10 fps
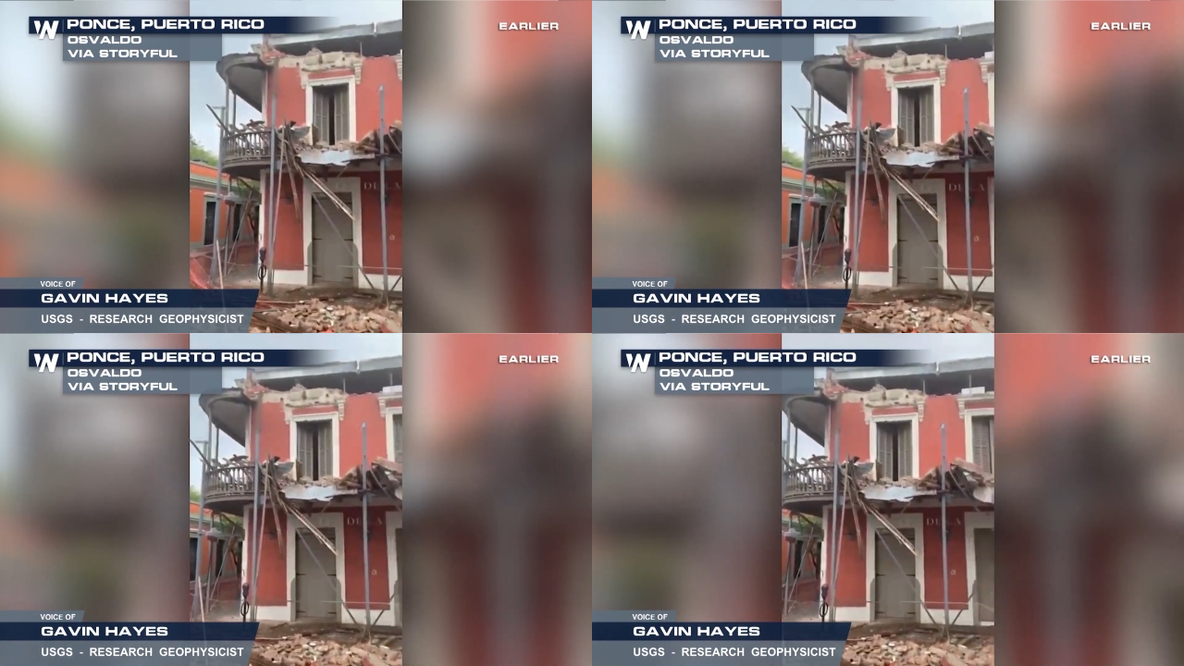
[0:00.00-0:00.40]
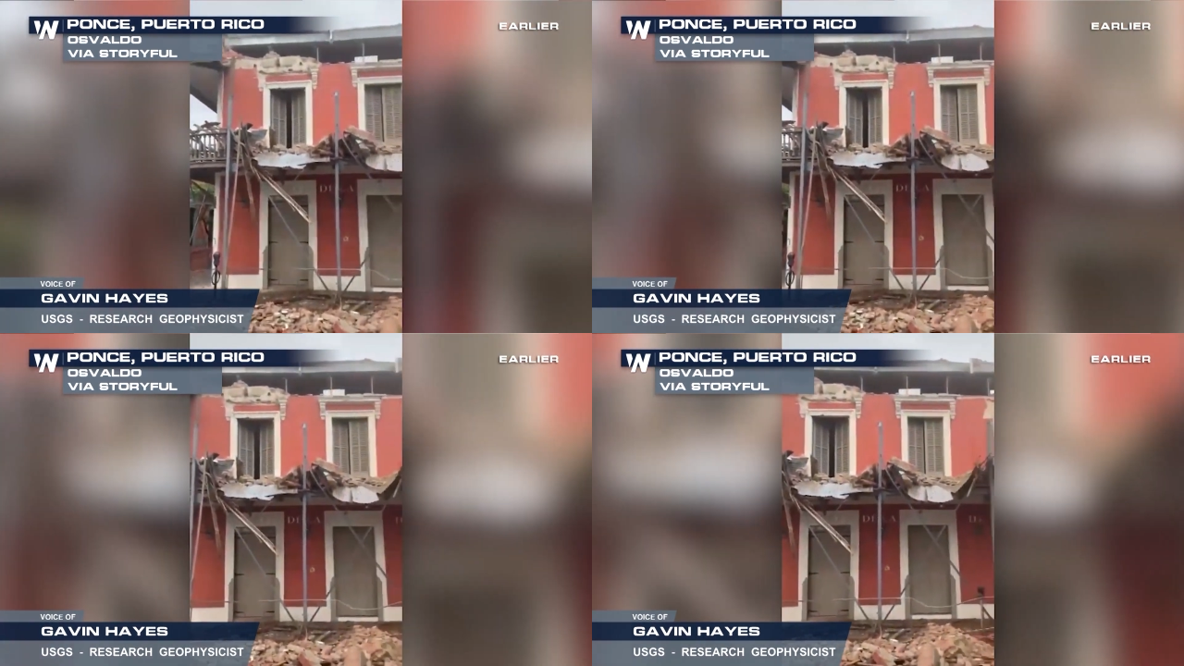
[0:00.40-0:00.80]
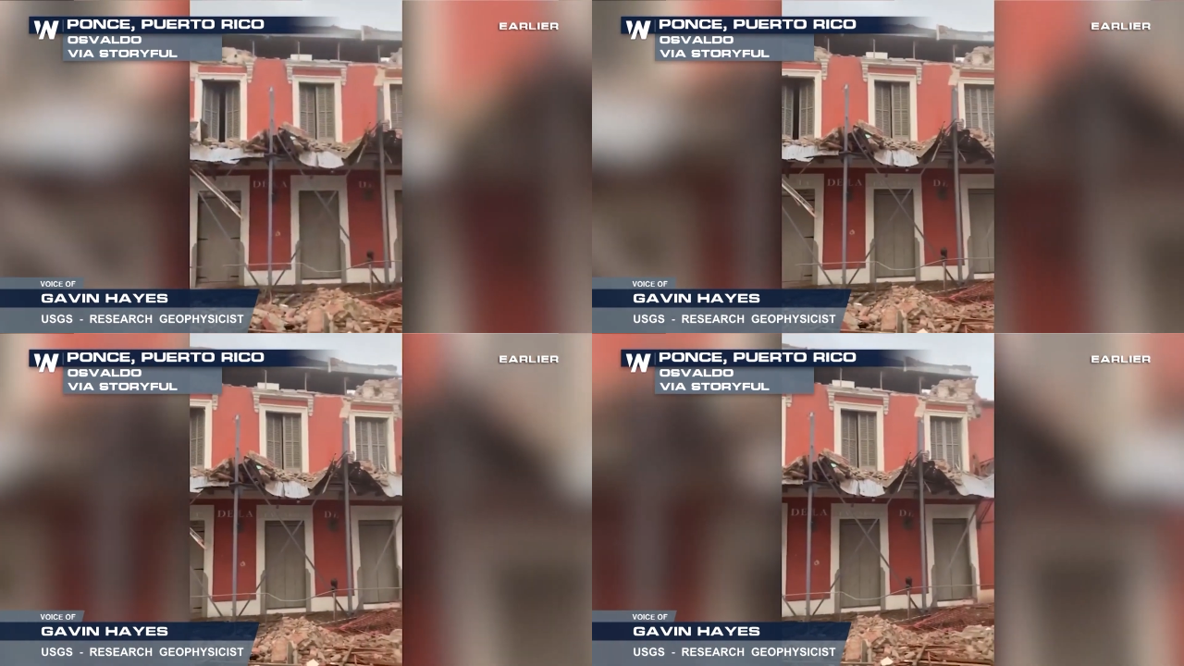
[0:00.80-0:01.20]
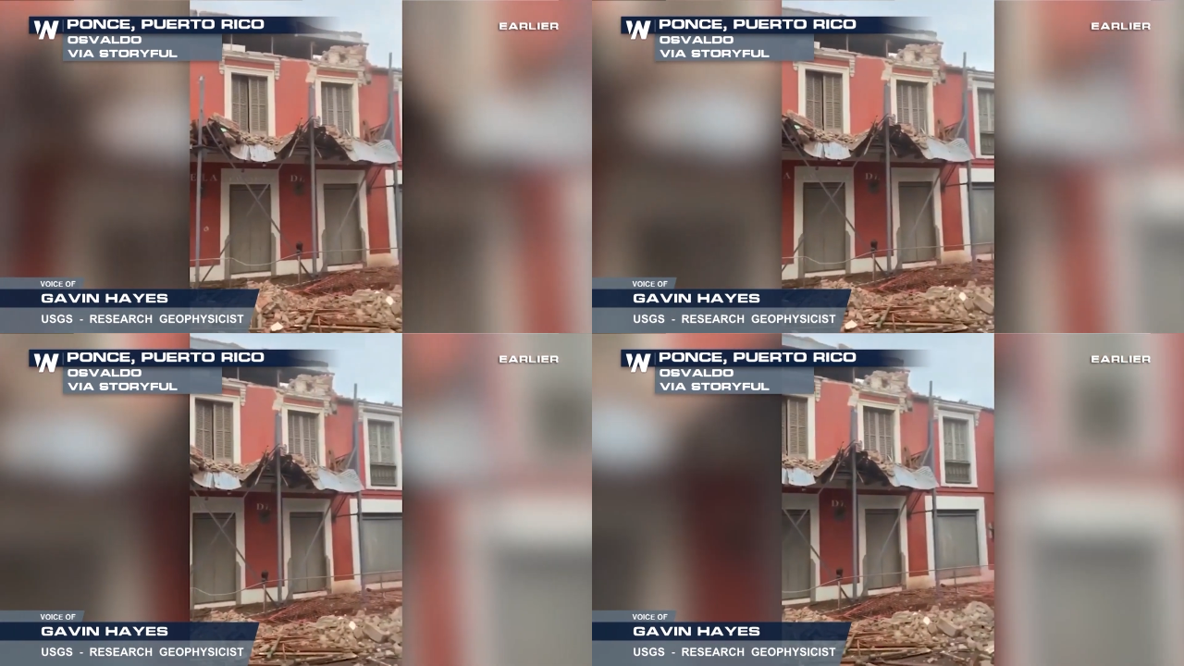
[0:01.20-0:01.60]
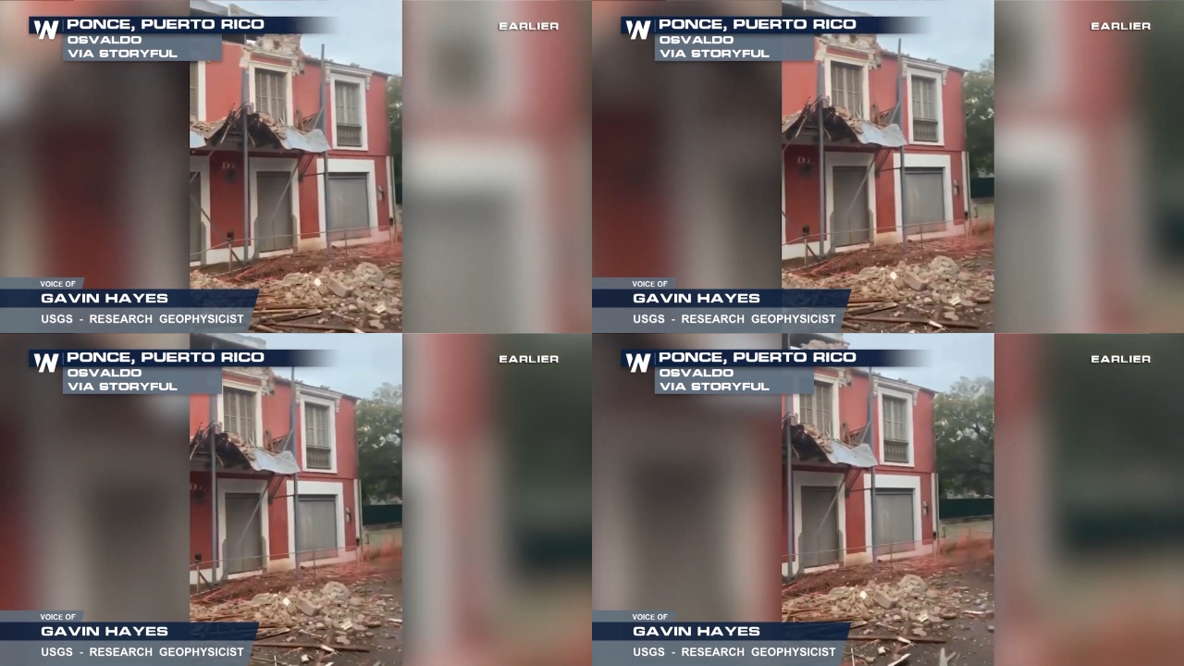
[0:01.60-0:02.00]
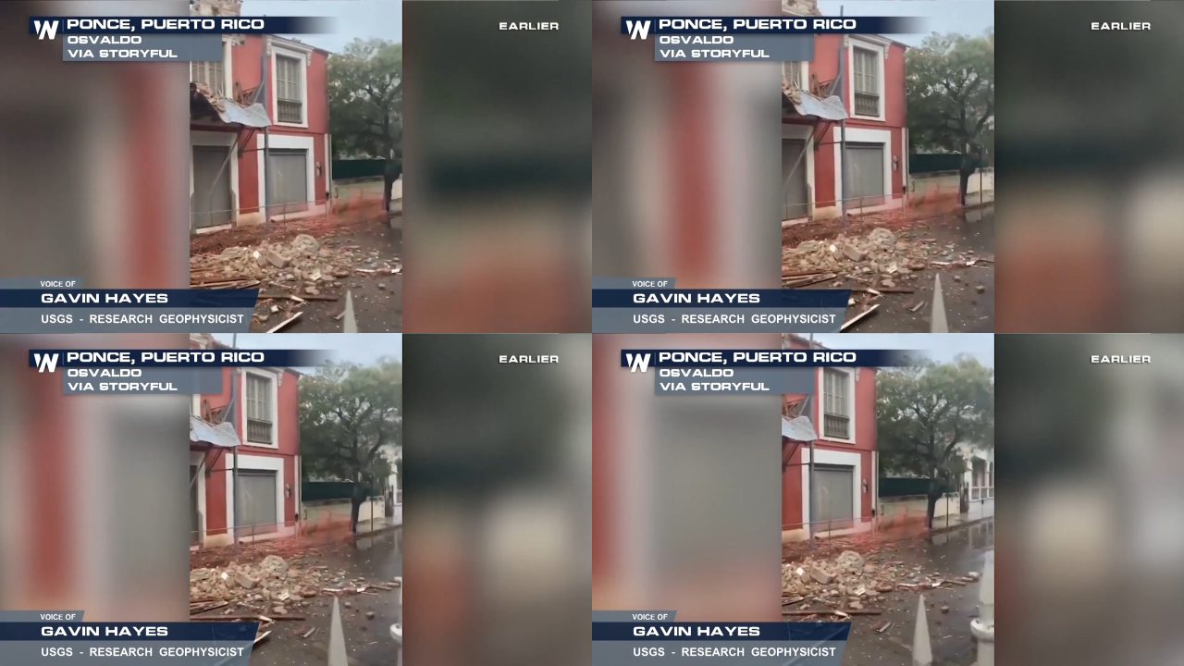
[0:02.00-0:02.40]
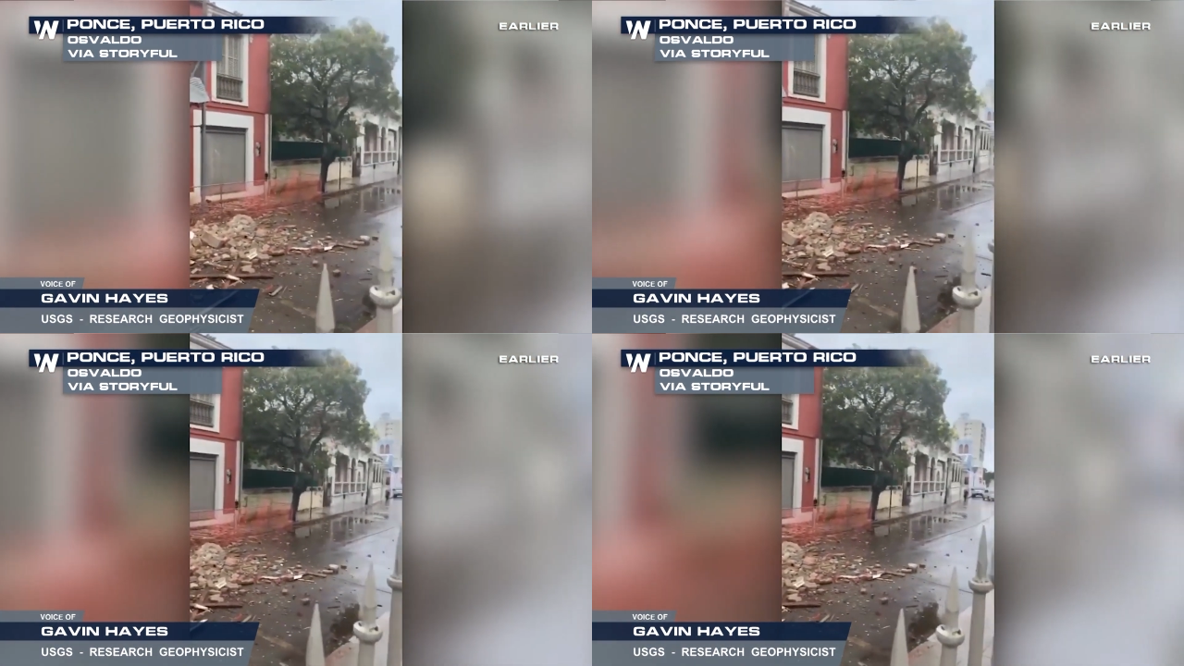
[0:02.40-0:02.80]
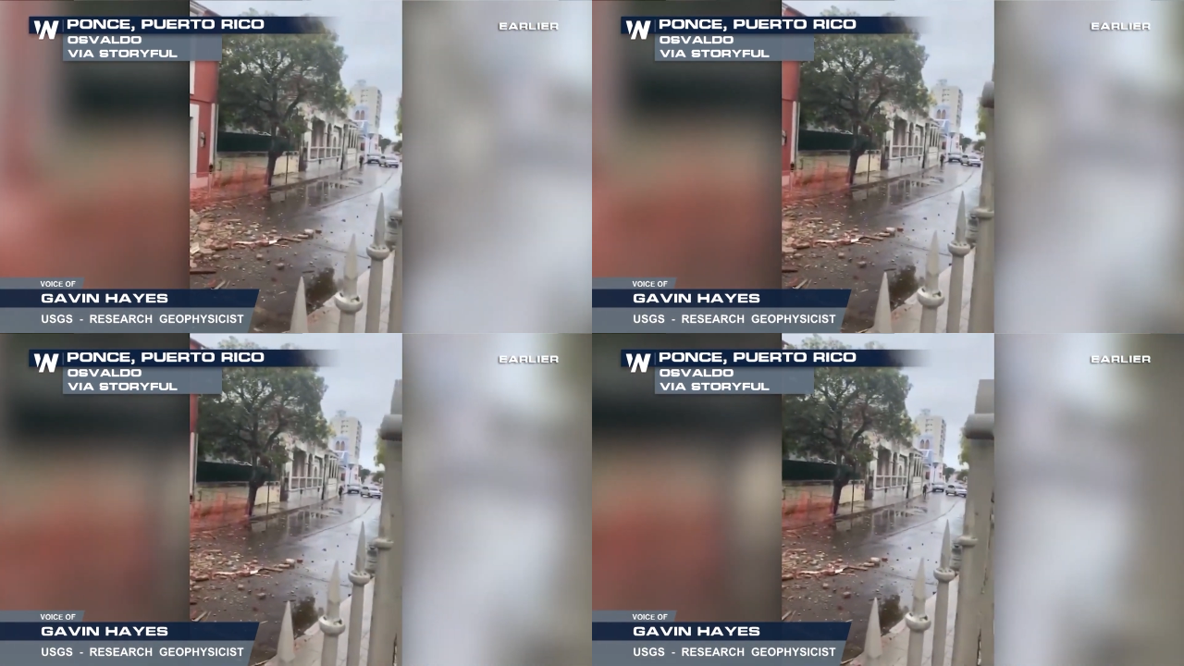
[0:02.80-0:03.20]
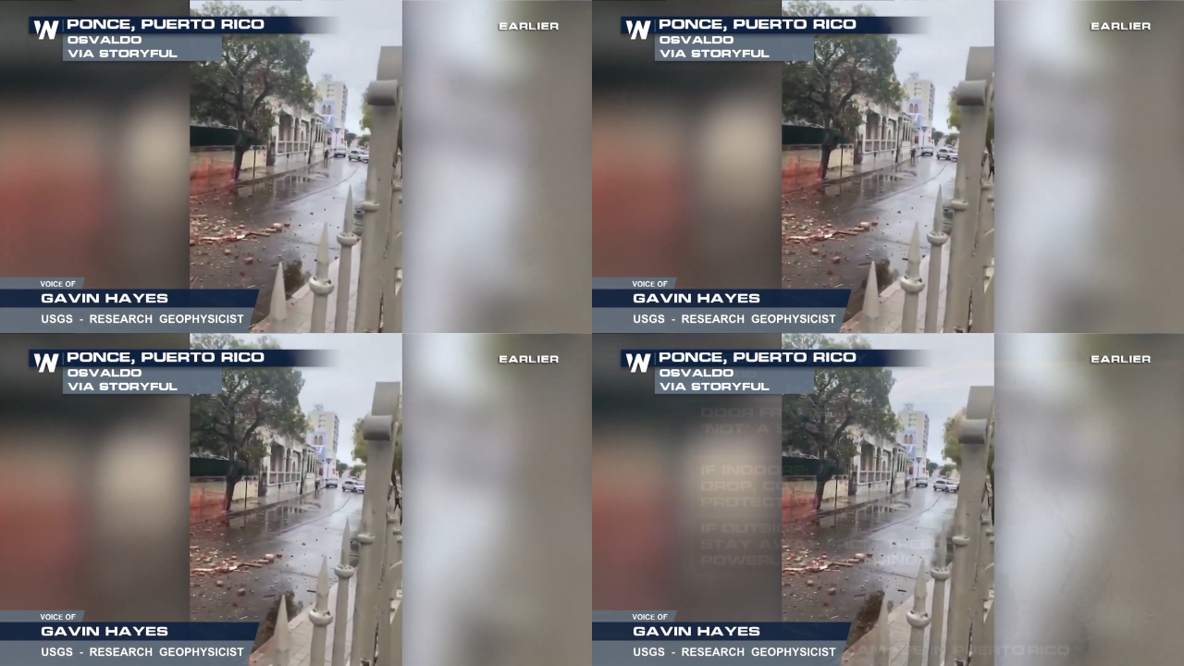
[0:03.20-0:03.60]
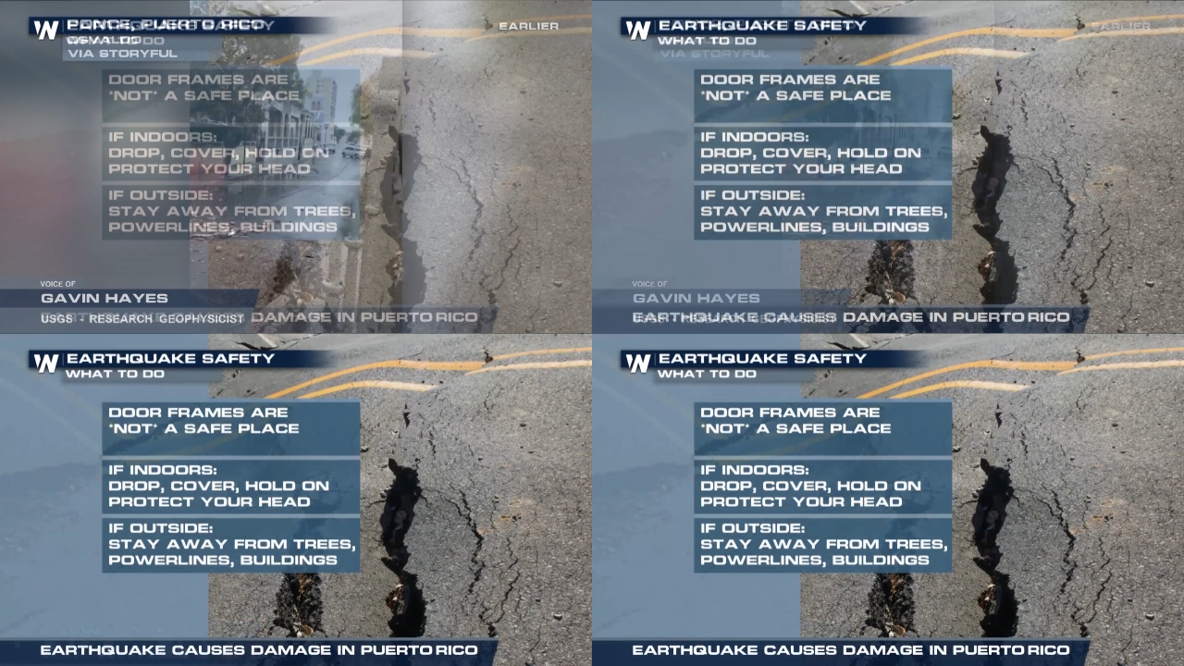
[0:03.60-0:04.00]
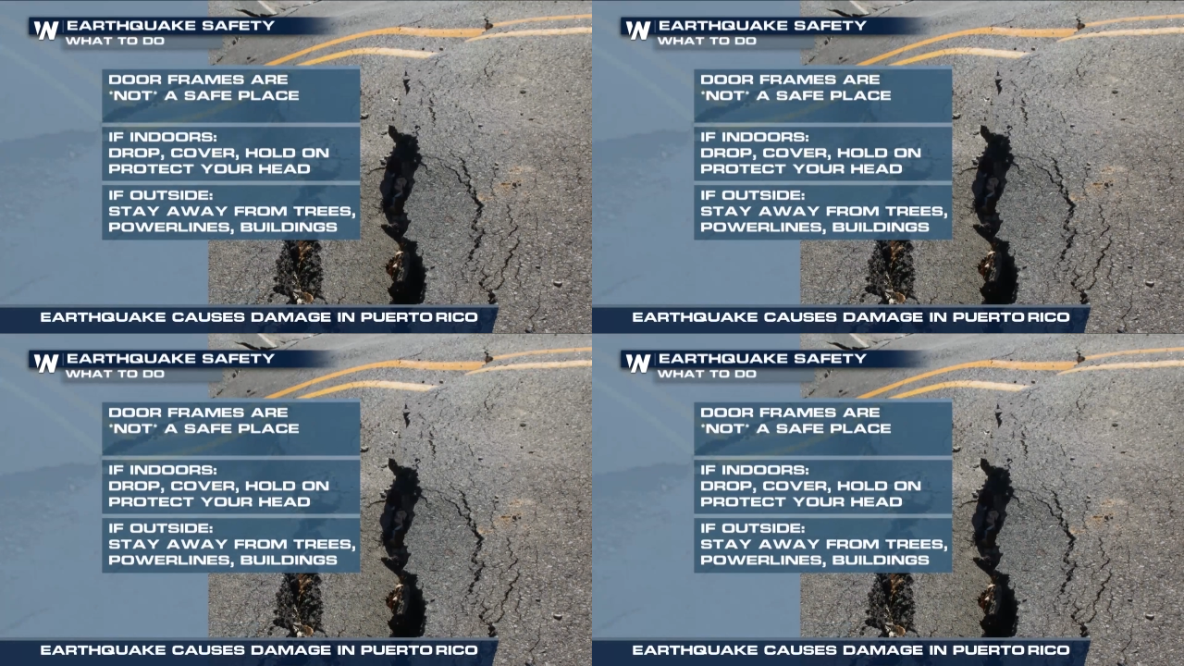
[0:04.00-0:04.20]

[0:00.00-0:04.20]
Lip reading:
Nobody's mouth can be seen.